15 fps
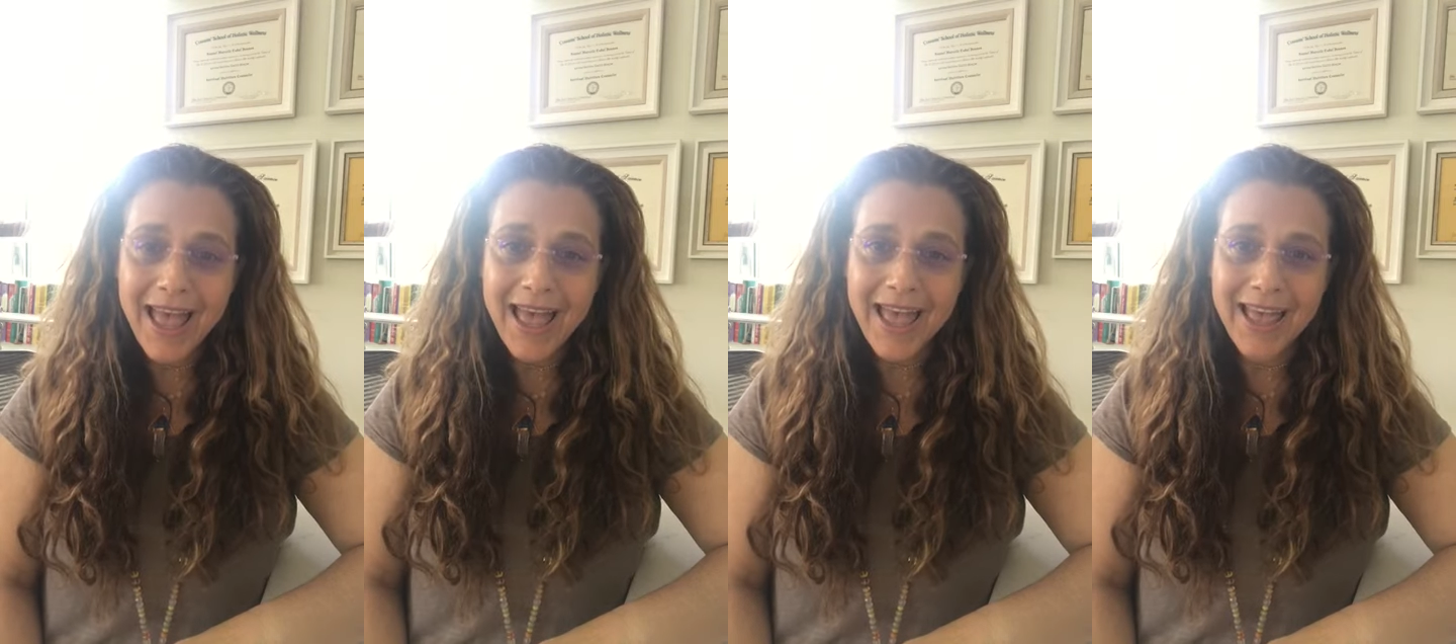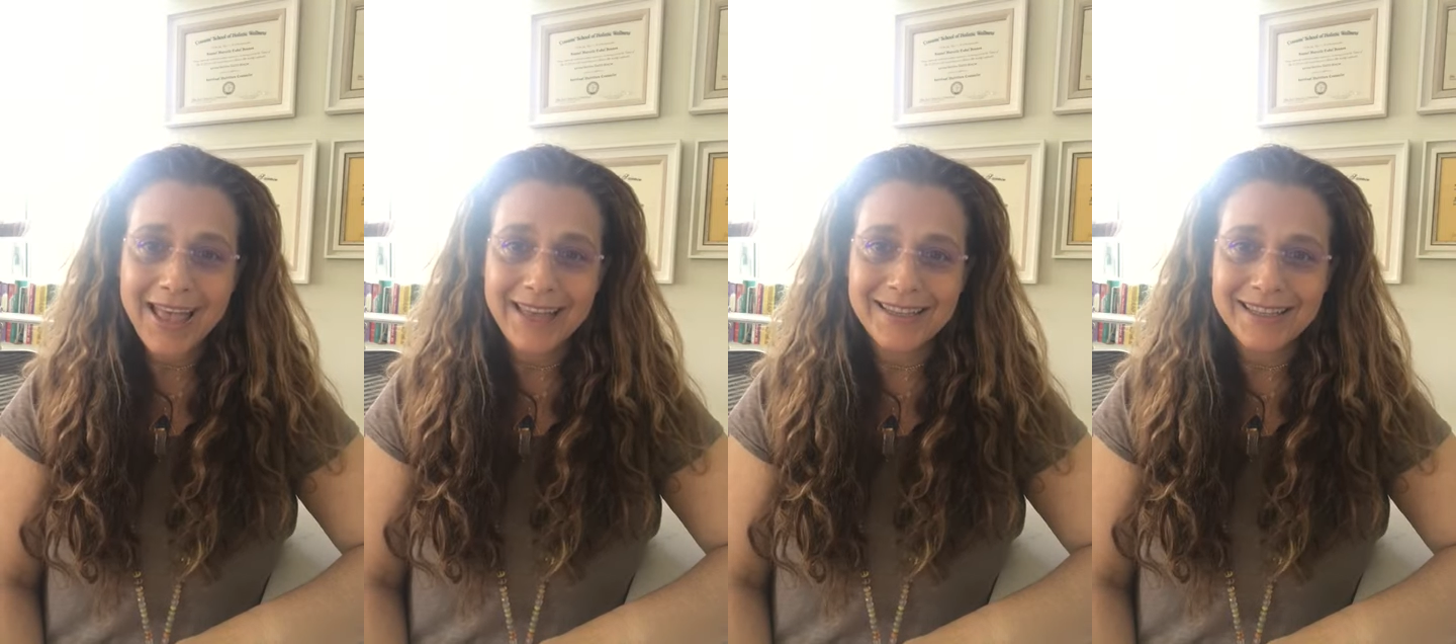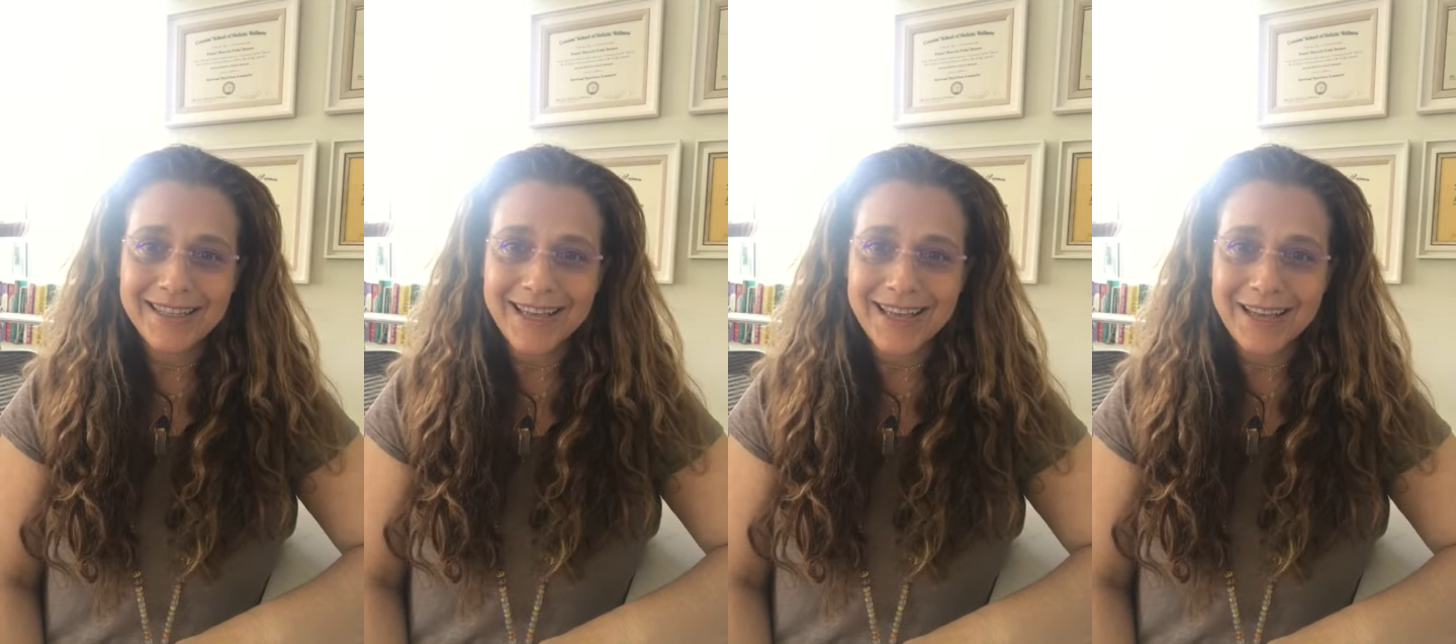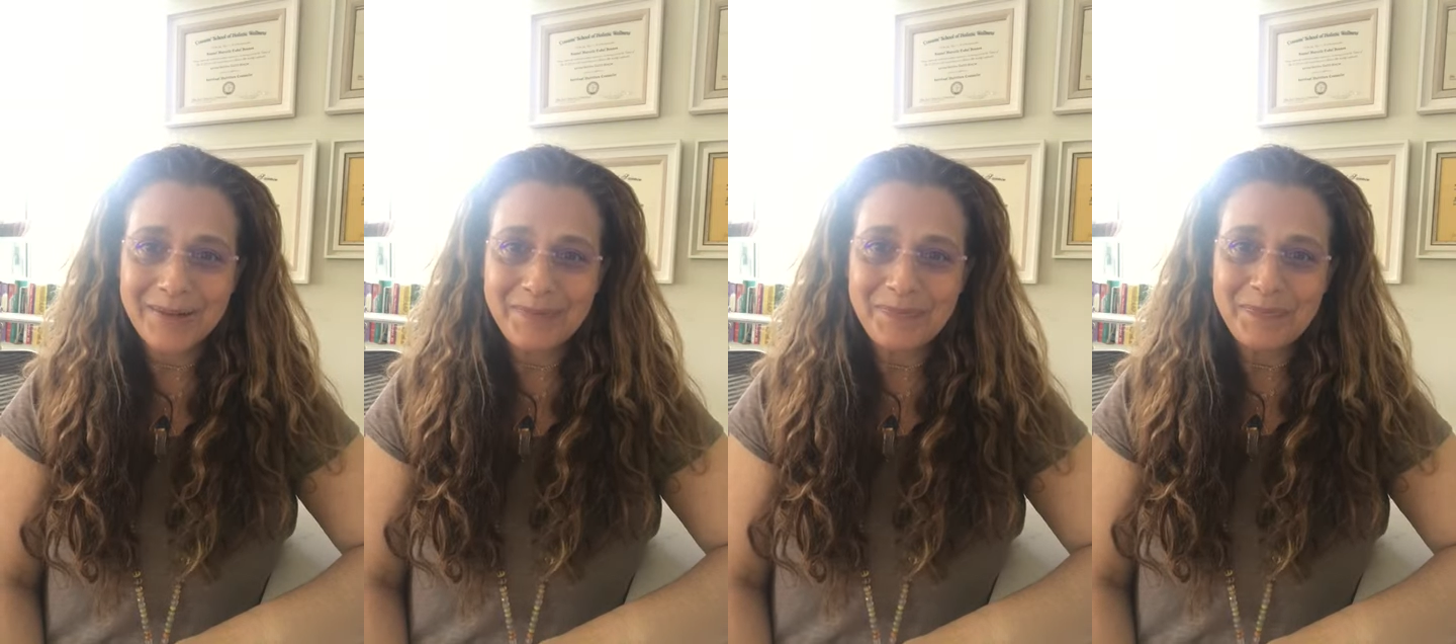and
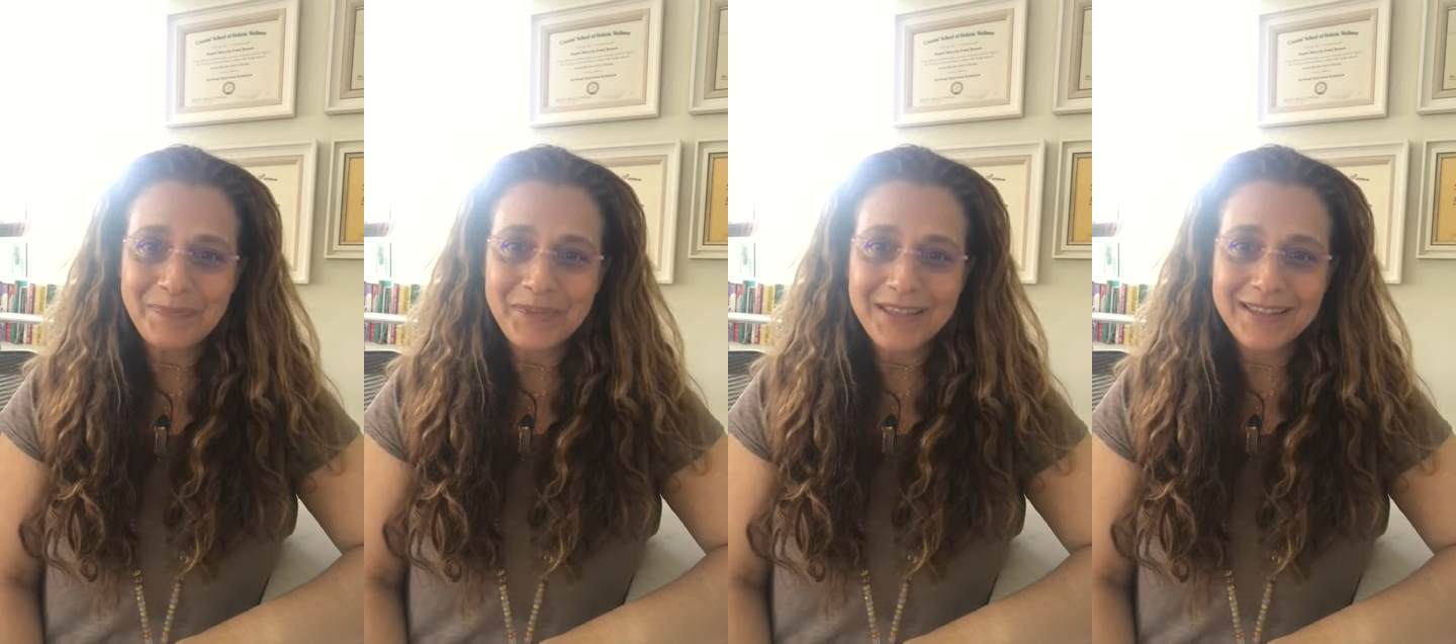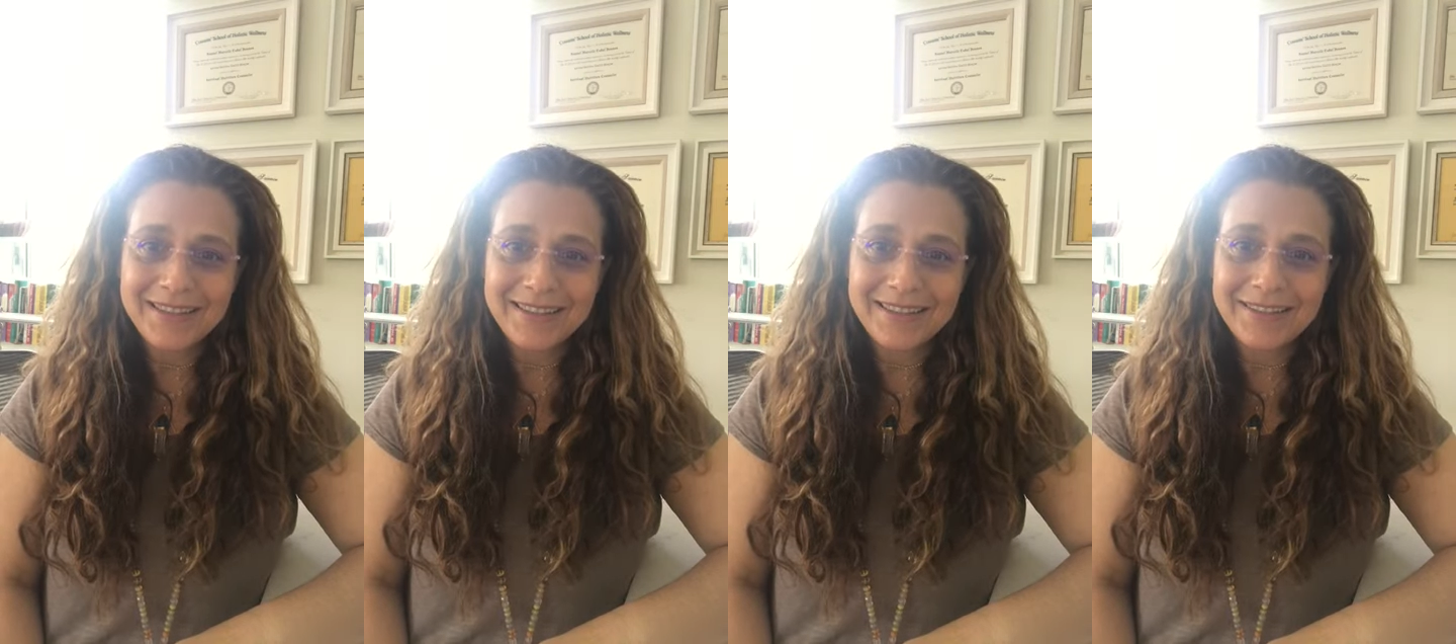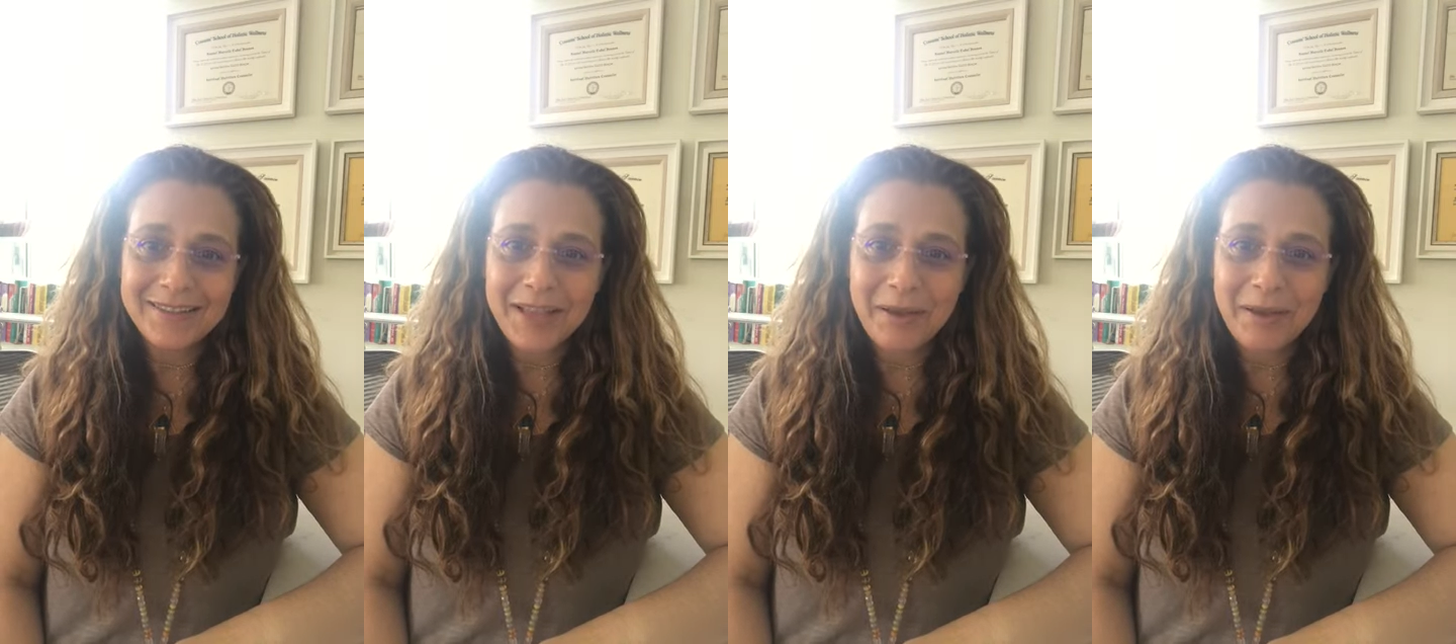since